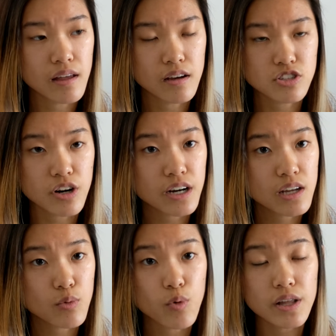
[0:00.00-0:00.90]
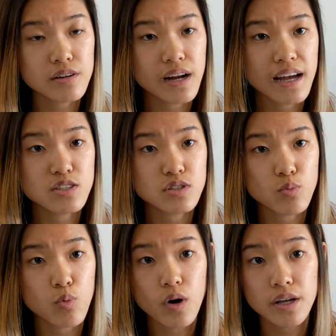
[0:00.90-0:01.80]
a target, whether it has
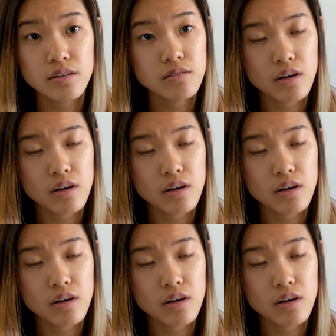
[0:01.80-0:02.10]
one